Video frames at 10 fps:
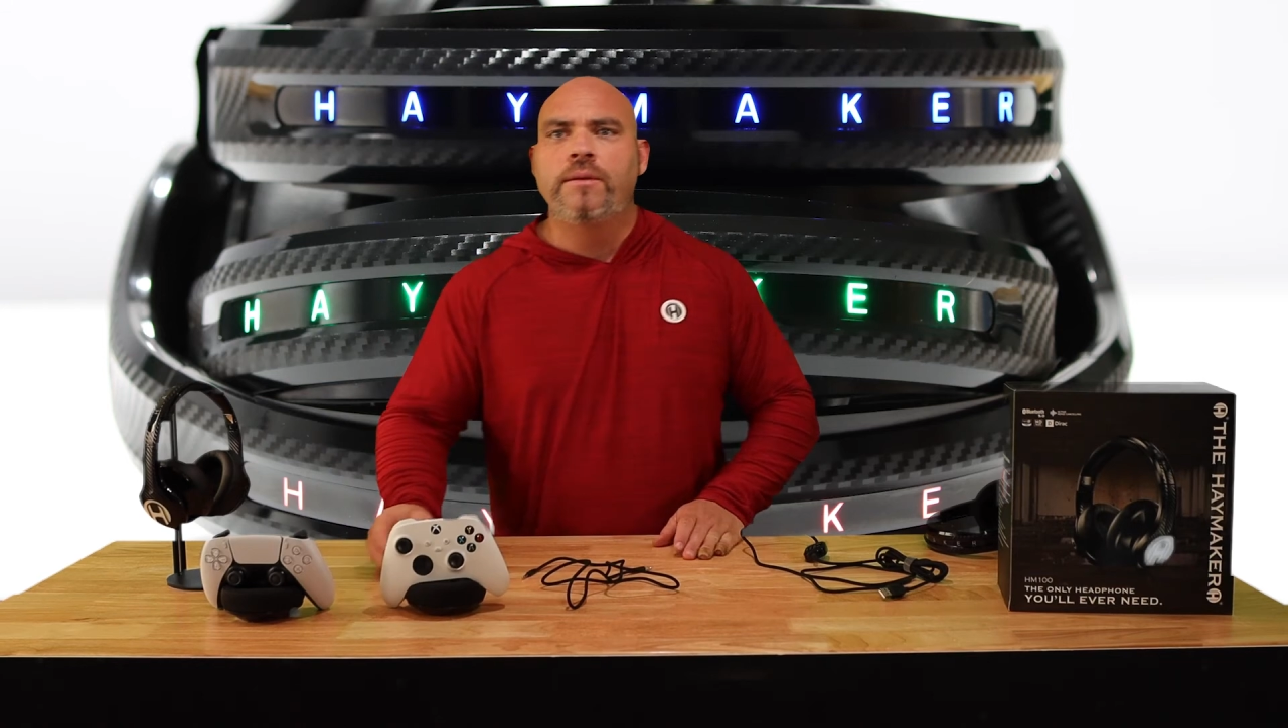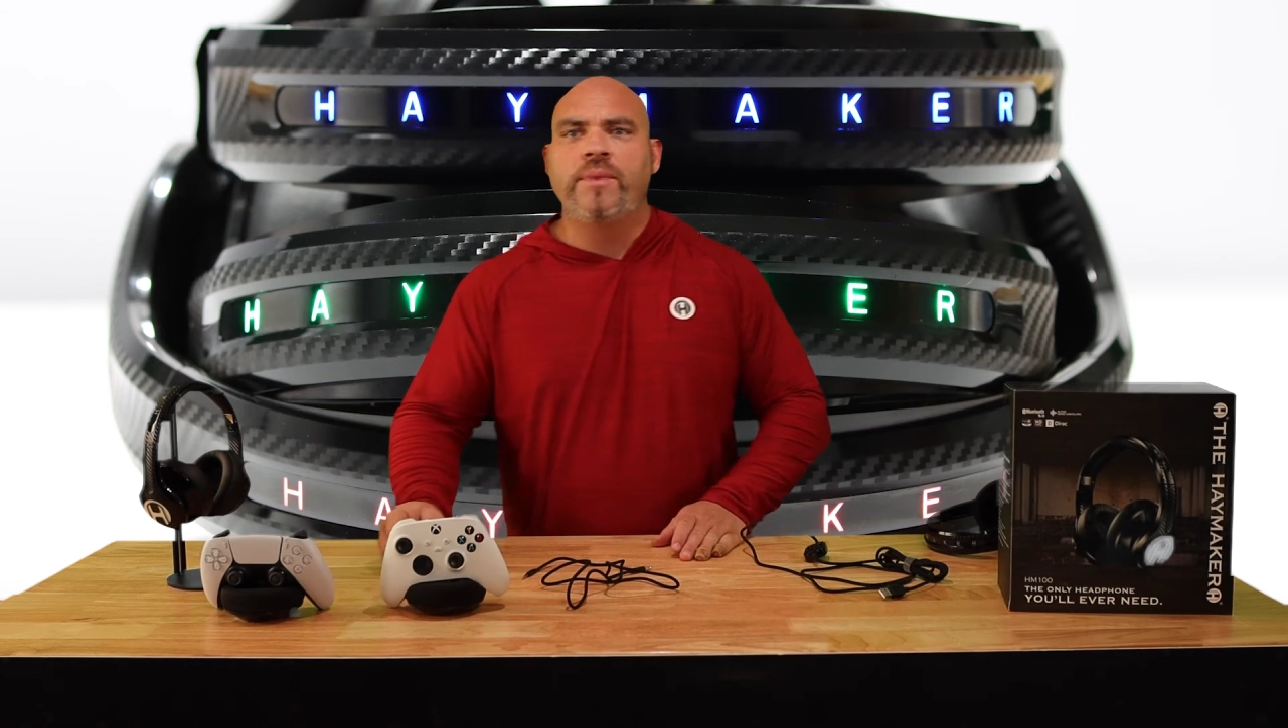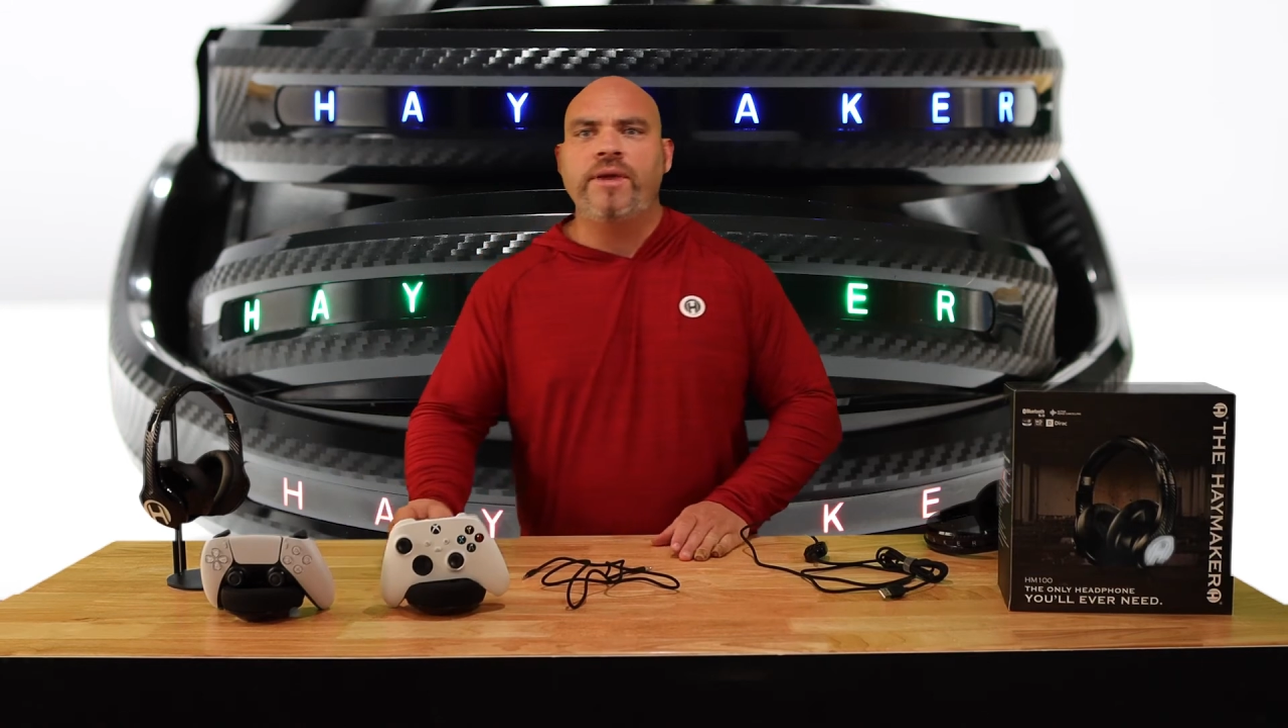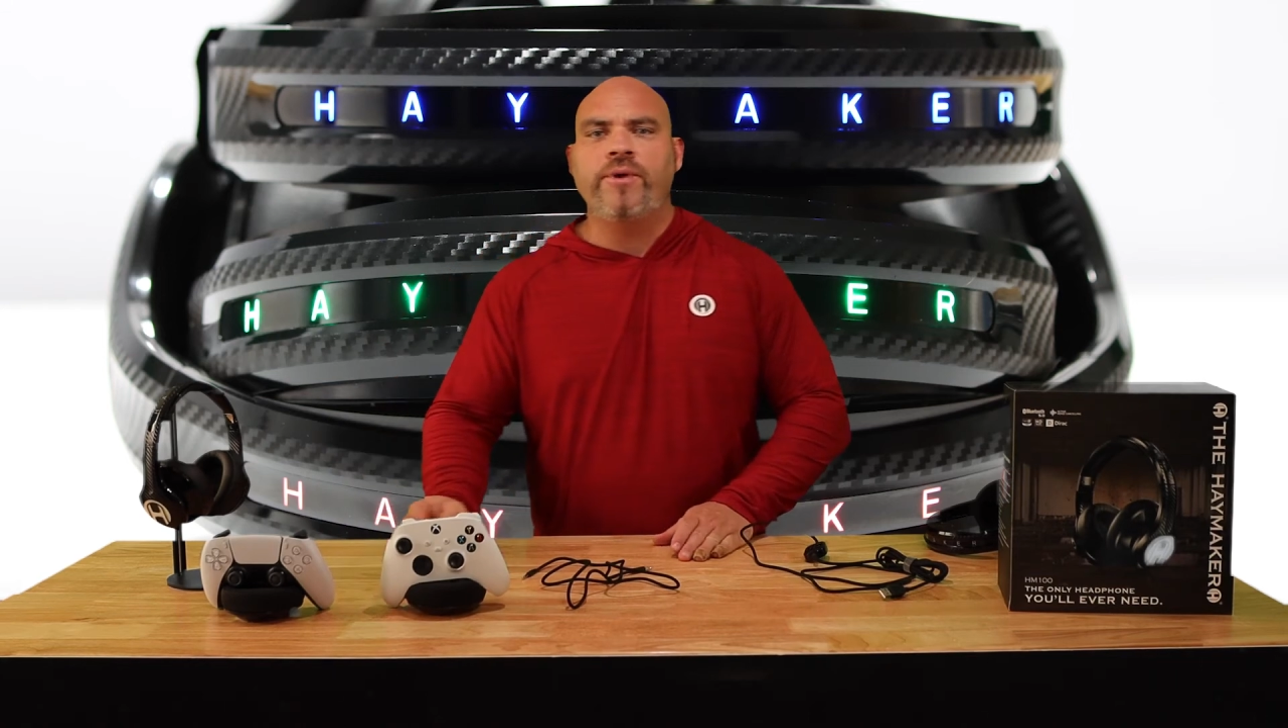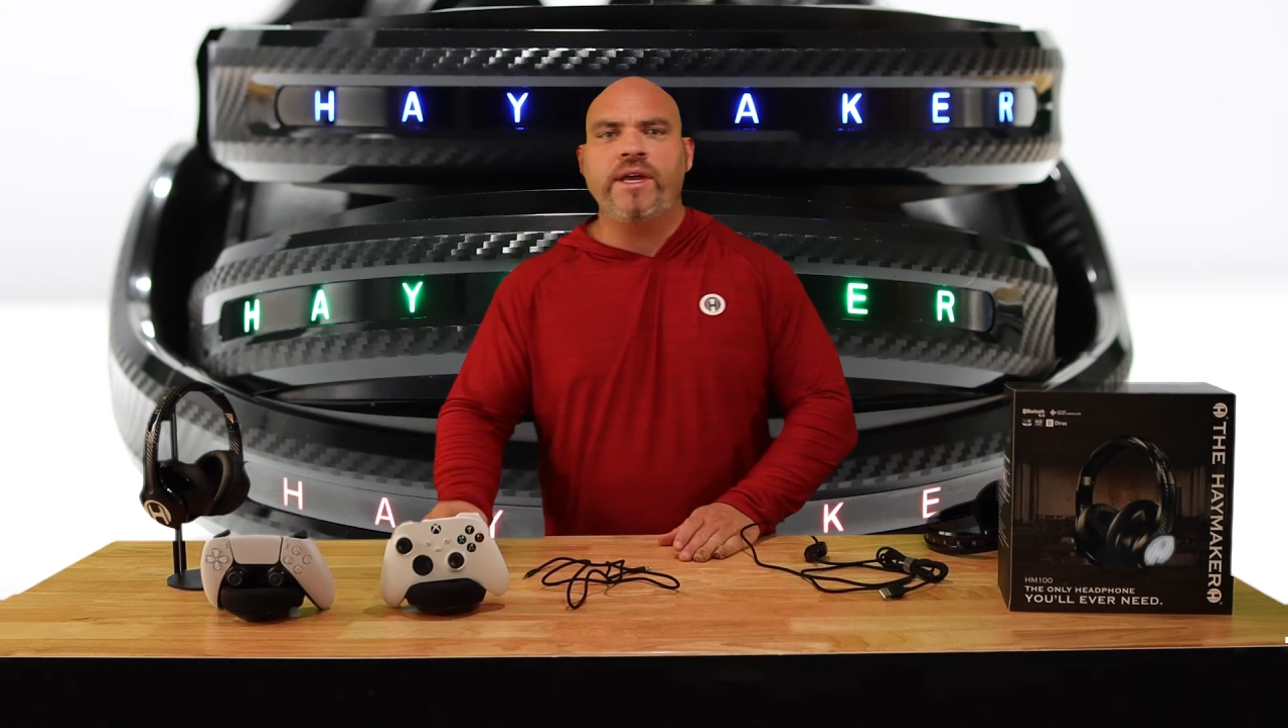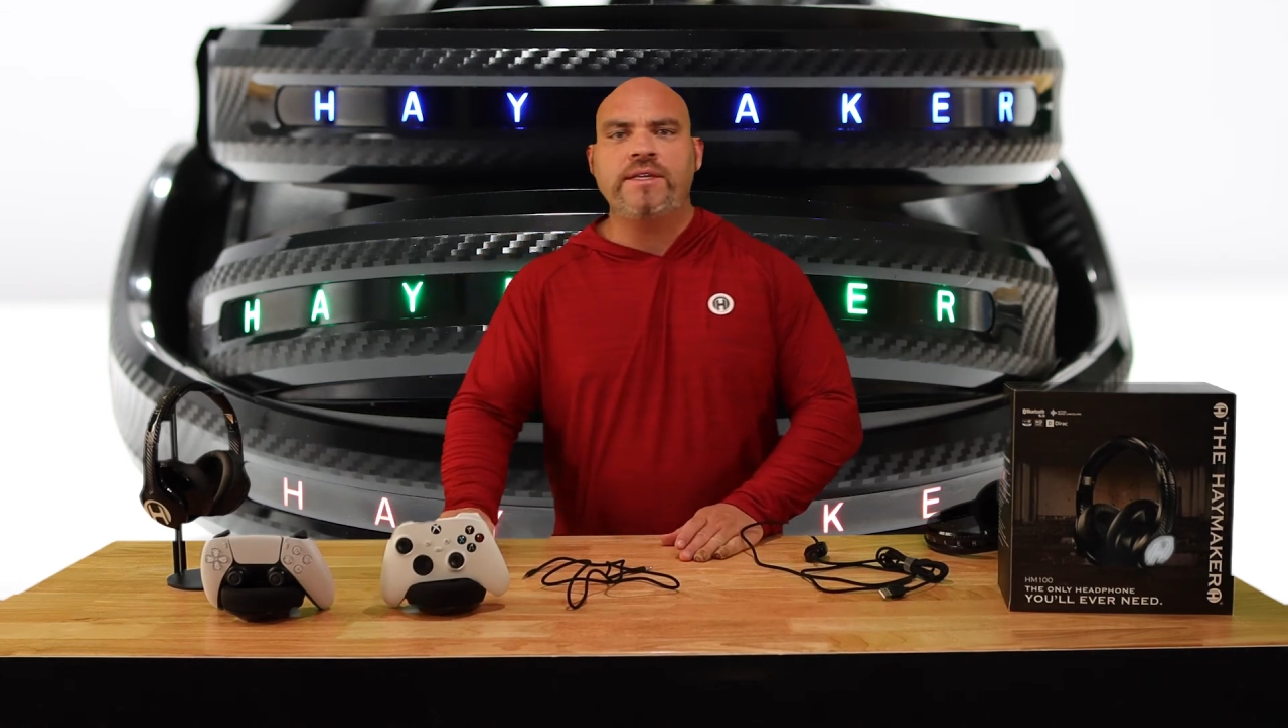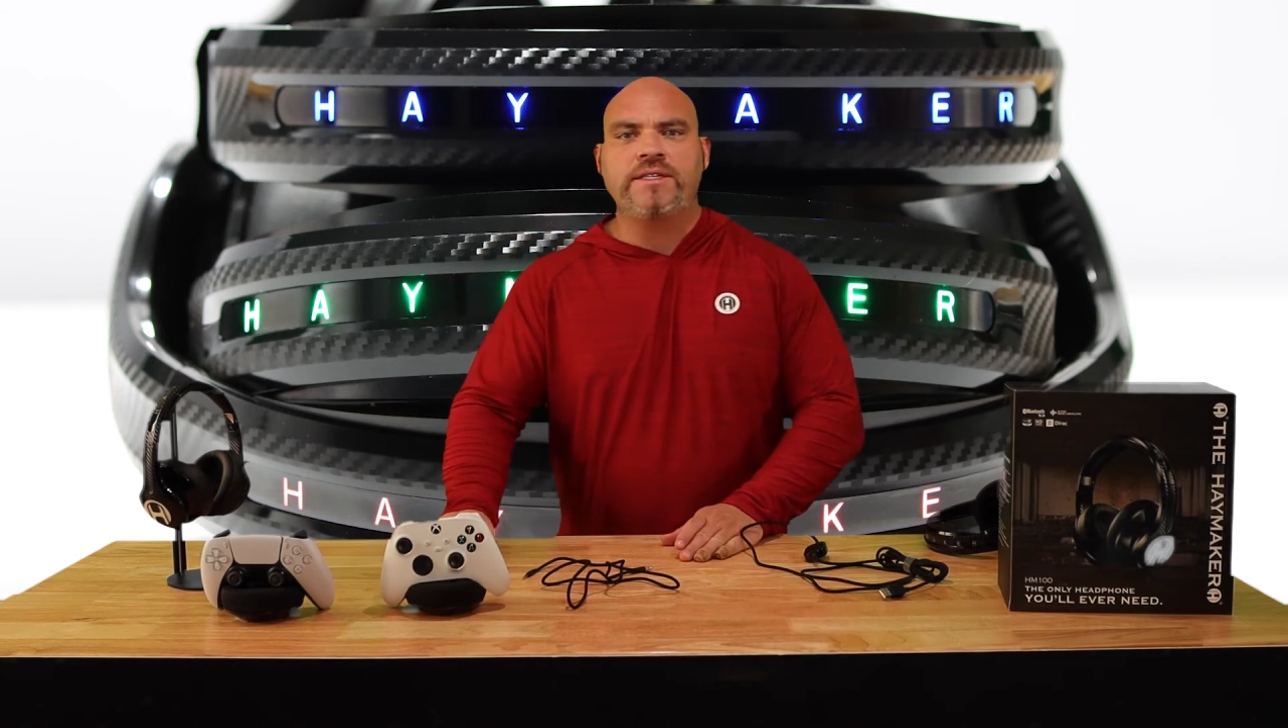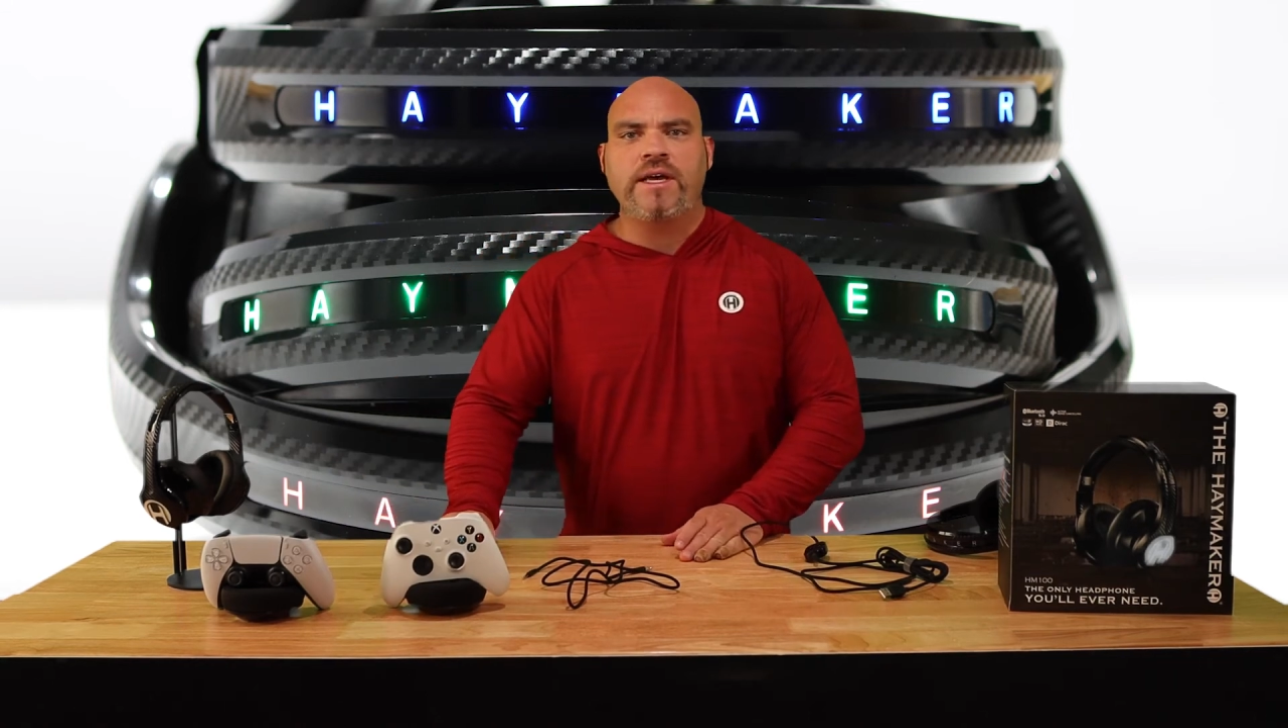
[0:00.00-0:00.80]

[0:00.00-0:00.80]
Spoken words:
But anyways,